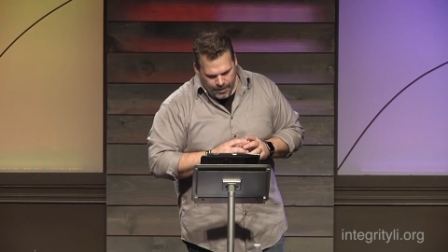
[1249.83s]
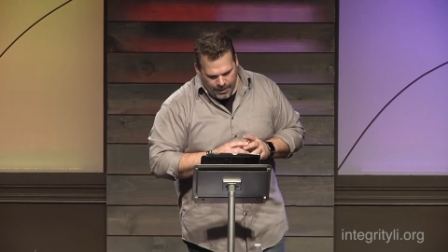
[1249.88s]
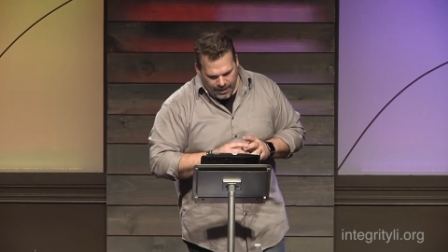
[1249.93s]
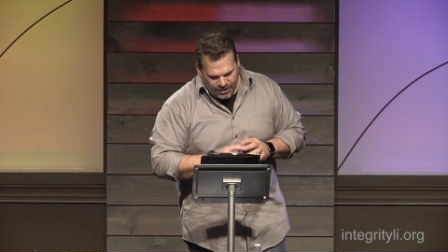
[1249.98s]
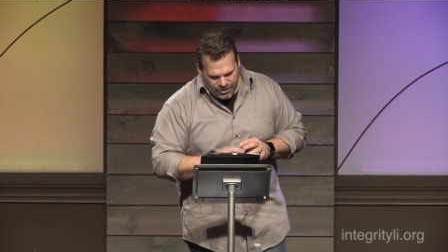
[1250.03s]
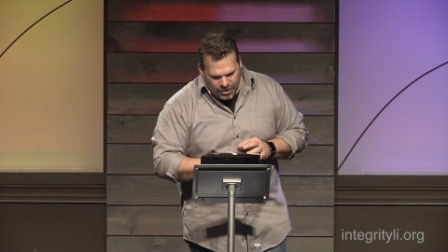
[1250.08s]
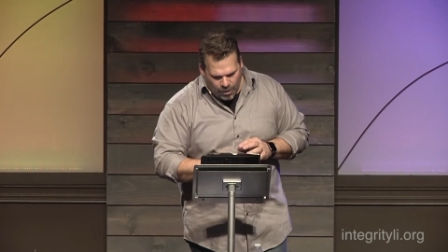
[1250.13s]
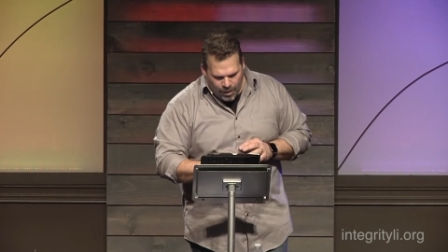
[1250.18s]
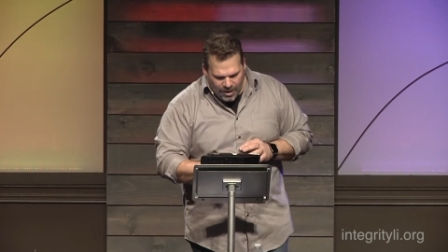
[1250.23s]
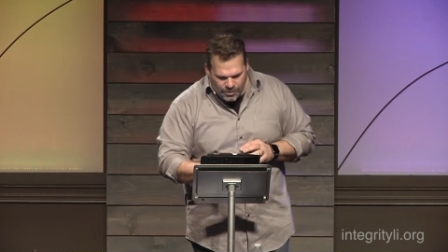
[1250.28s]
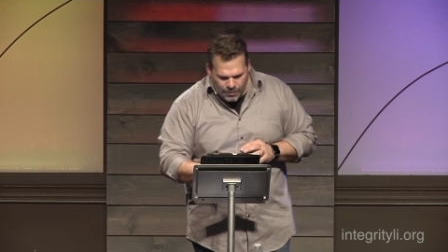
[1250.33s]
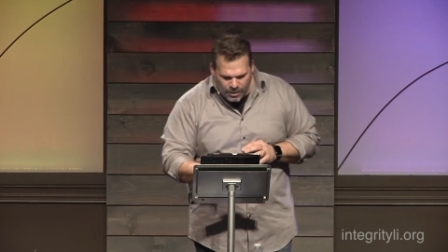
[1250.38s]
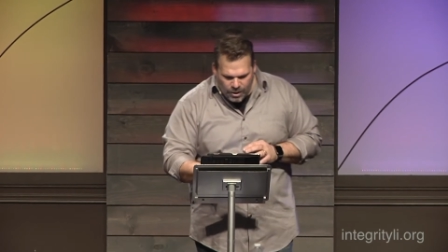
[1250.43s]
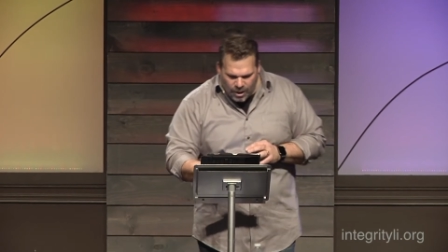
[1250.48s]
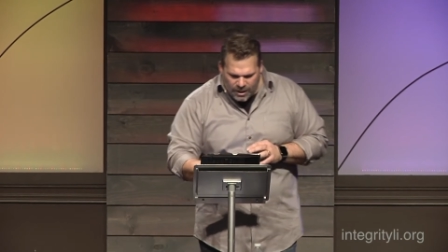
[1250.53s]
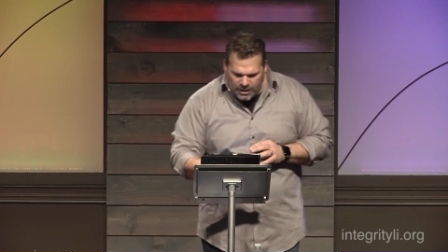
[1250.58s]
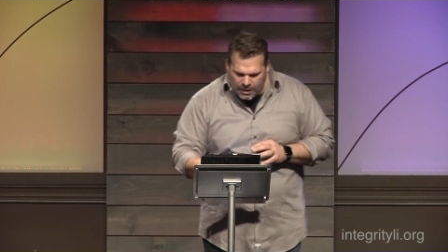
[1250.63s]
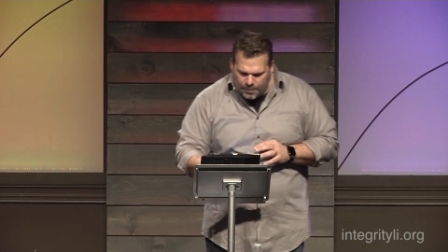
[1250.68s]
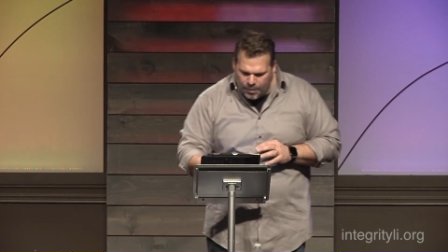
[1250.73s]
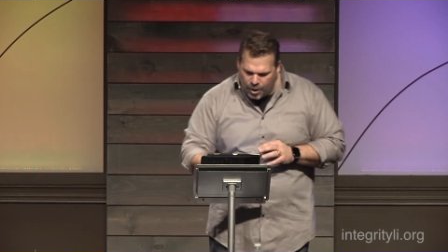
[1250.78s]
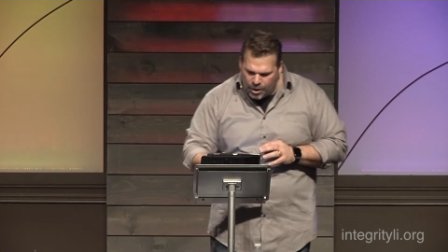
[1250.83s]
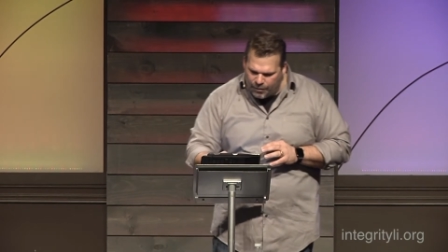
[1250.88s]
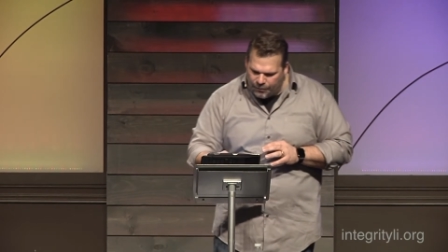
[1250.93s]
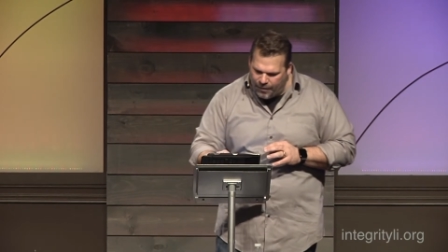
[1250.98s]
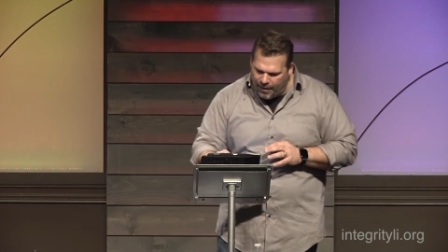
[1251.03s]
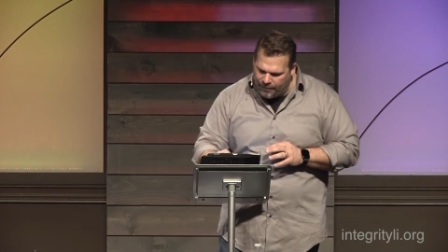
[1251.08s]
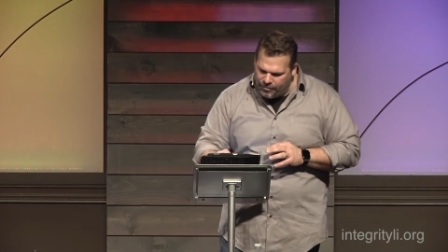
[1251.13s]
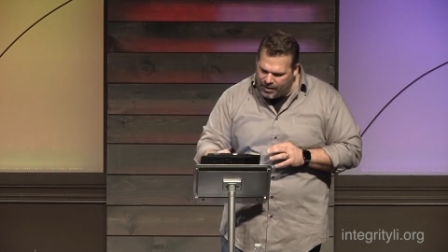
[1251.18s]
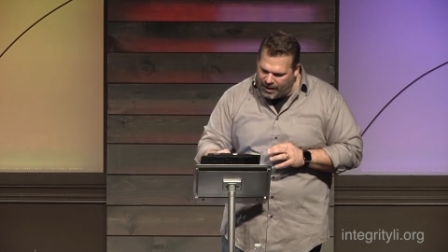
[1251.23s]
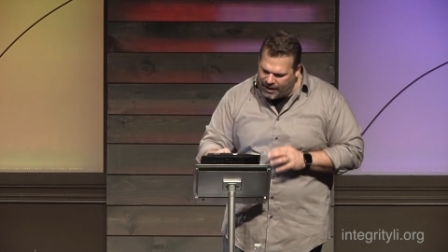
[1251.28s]
And so, as we look at the book
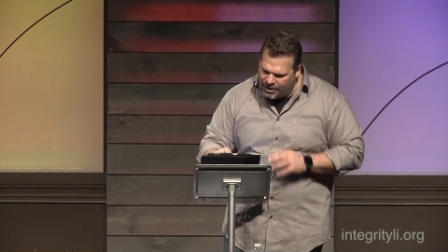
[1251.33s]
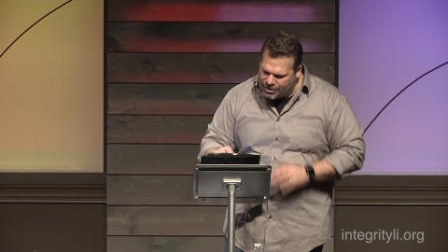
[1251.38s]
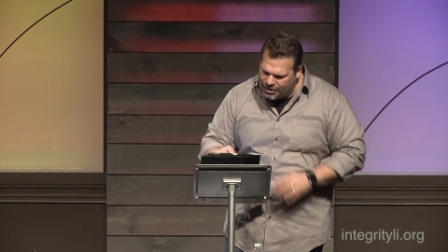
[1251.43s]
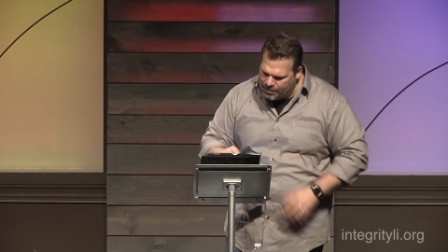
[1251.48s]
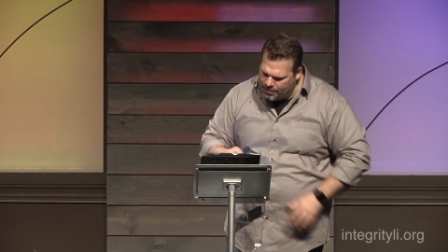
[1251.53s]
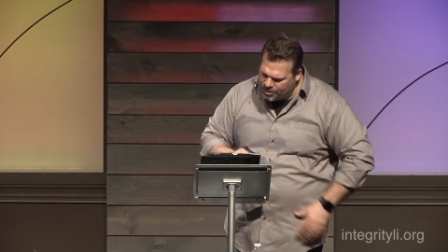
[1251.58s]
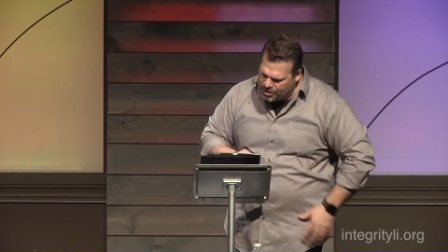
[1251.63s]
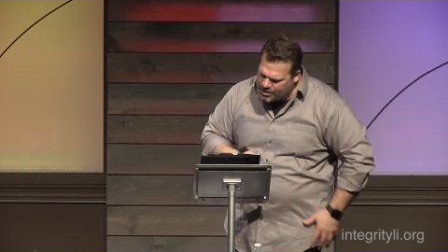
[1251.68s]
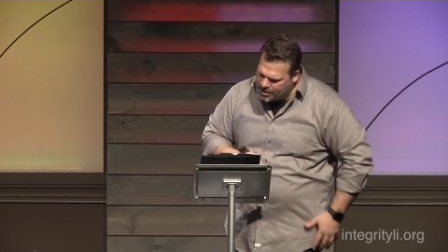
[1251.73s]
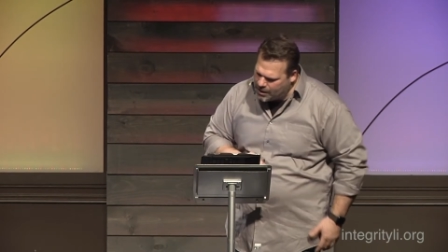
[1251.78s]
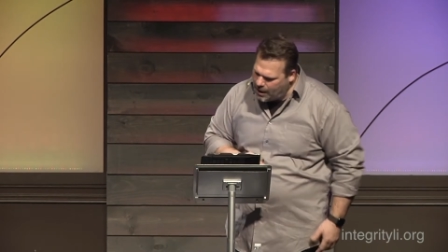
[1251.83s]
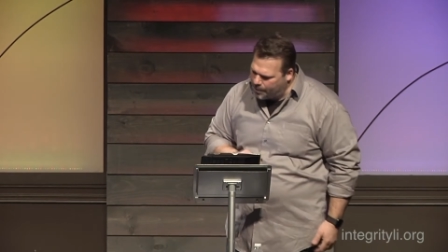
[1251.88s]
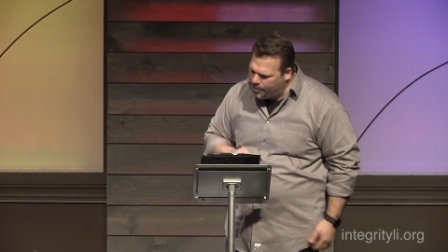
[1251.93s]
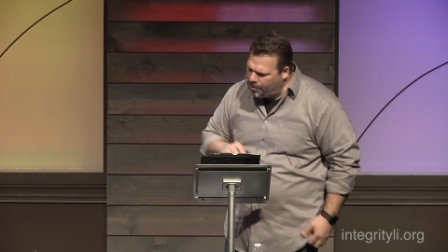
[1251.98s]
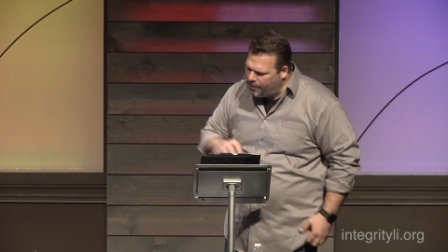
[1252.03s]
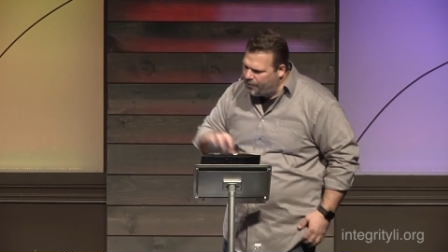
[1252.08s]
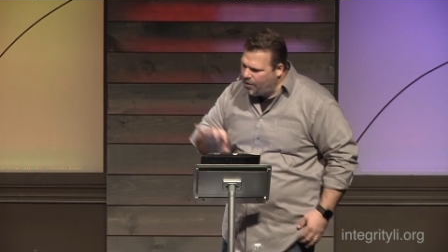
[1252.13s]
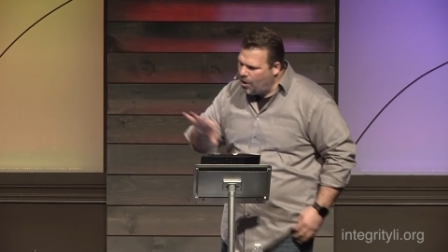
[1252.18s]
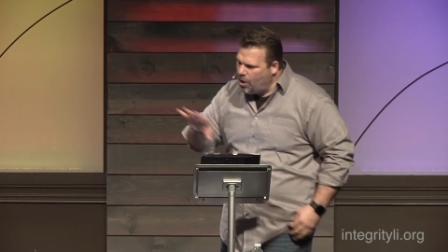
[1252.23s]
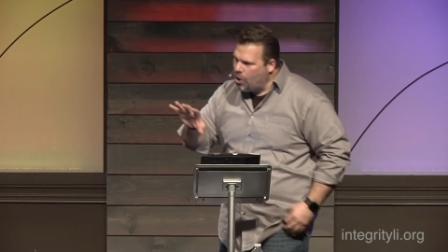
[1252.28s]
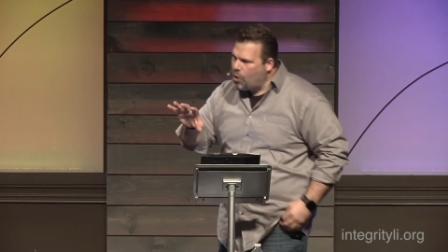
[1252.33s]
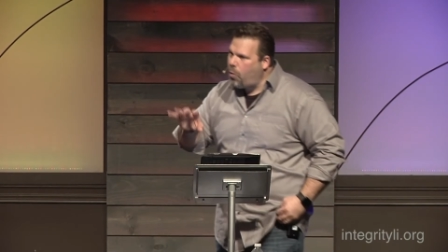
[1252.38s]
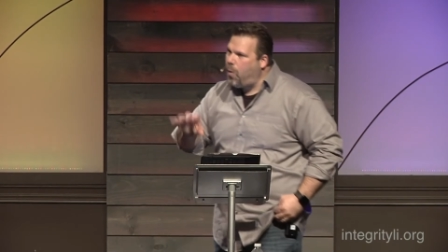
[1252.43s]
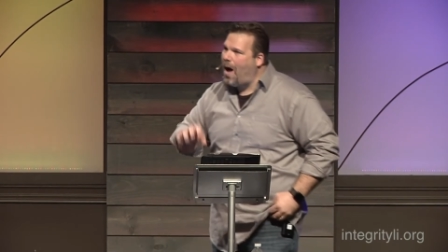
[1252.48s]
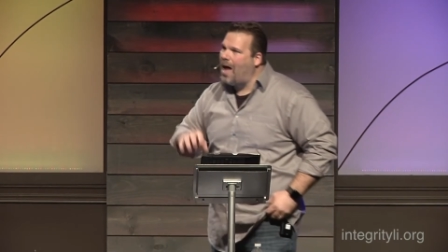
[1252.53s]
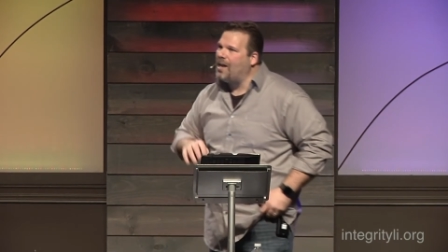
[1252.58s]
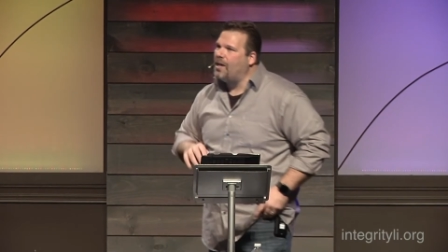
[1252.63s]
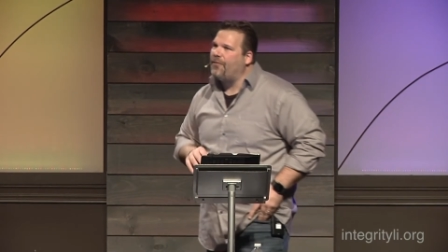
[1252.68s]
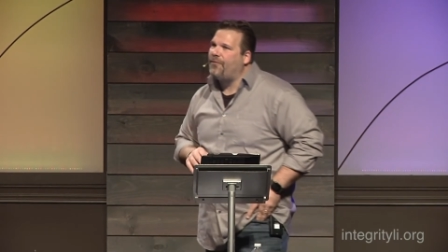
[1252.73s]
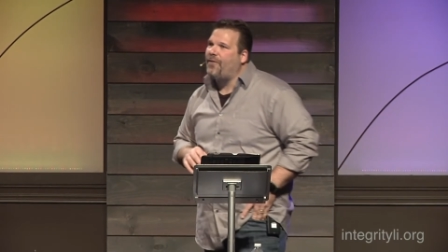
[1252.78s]
of Revelation, just a couple of
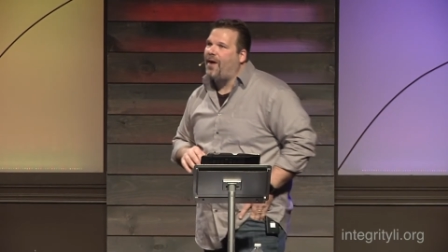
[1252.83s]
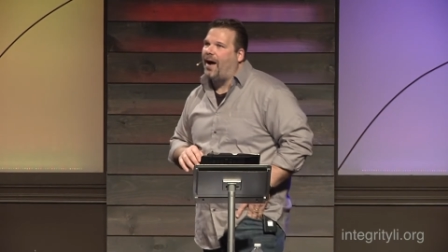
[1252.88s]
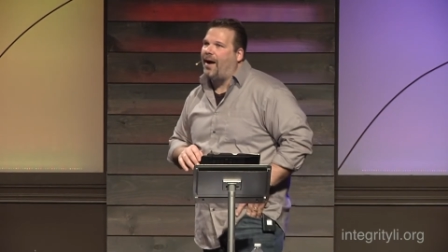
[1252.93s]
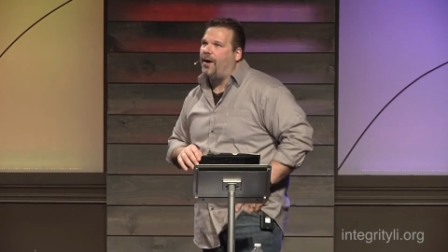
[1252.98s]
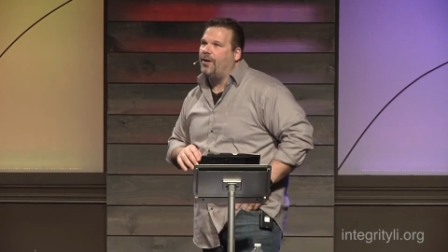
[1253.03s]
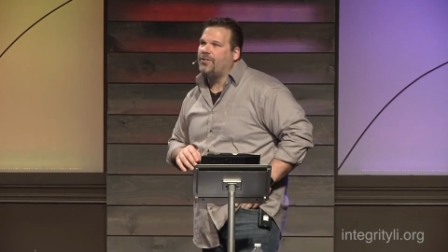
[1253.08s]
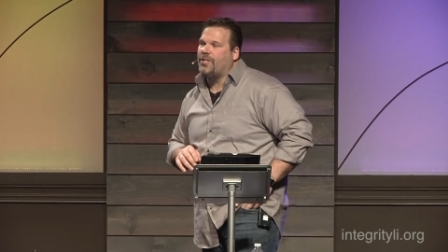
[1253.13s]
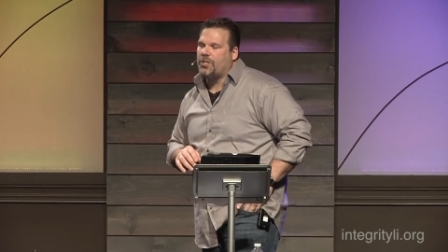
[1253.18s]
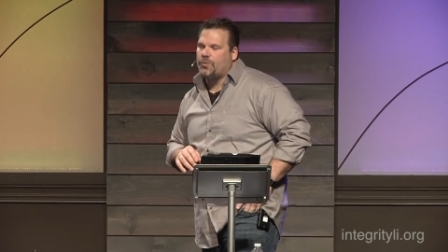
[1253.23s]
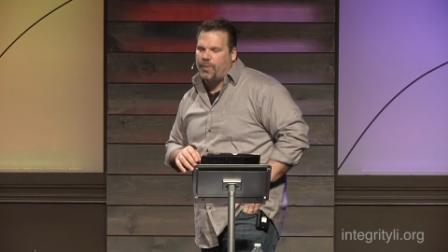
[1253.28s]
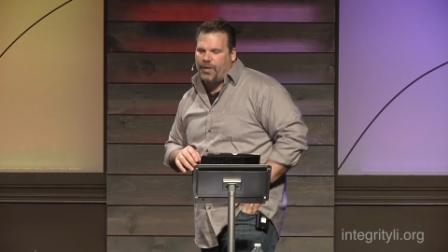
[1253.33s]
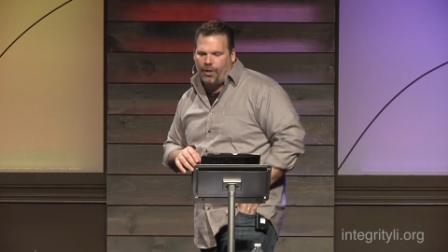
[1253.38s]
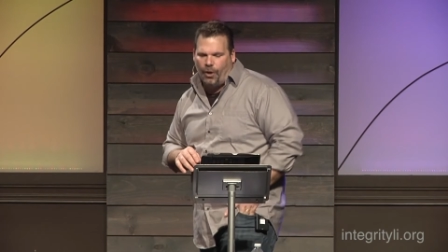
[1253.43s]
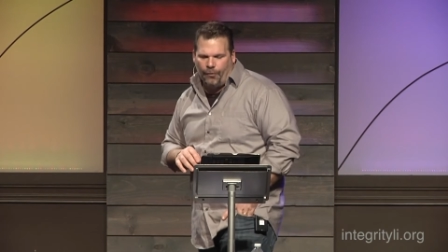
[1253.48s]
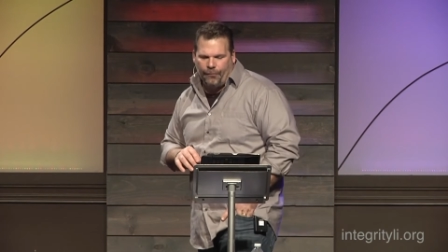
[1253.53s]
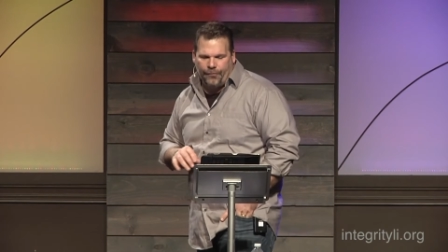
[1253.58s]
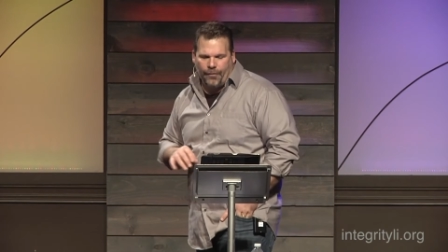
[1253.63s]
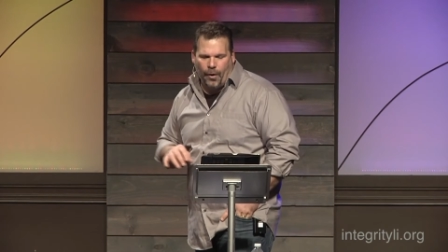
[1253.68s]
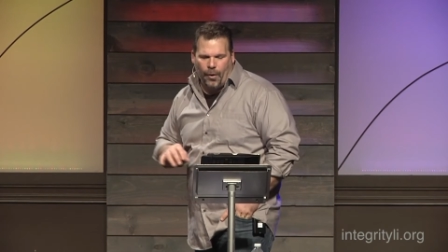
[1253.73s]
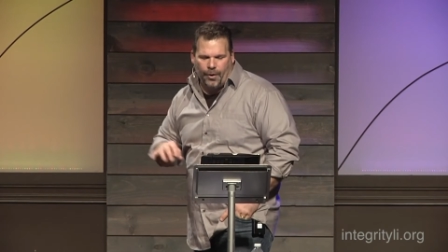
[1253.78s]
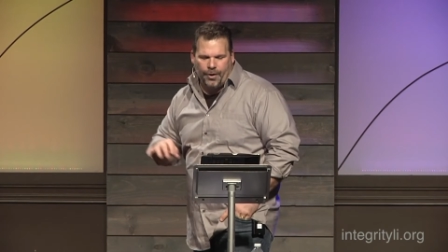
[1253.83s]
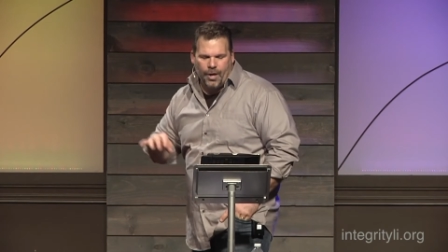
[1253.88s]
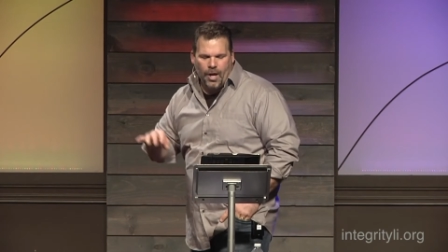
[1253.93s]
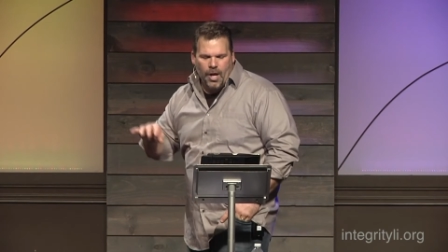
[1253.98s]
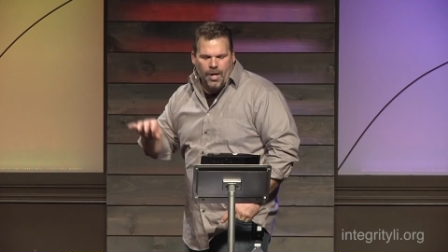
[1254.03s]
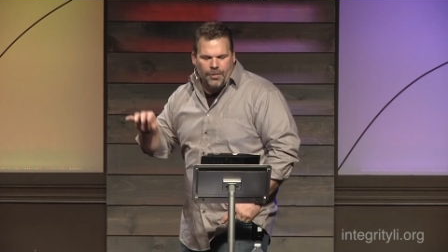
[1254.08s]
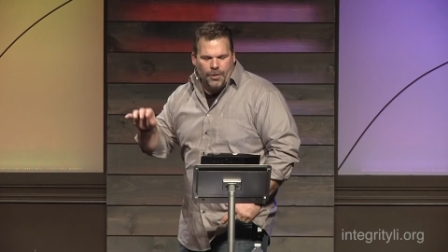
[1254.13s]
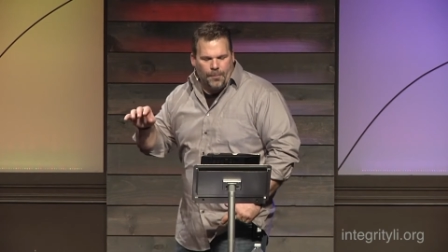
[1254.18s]
qualifiers as we go forward.